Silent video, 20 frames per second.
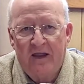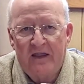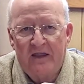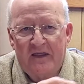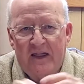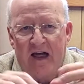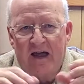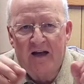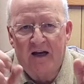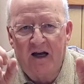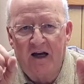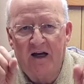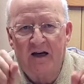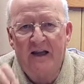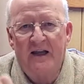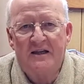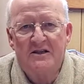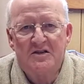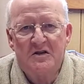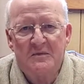that
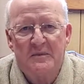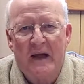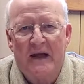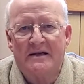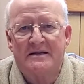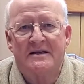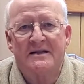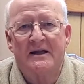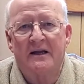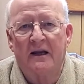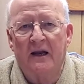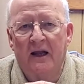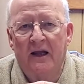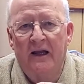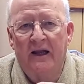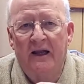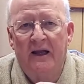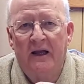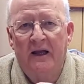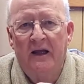
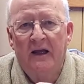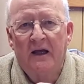unexpectedly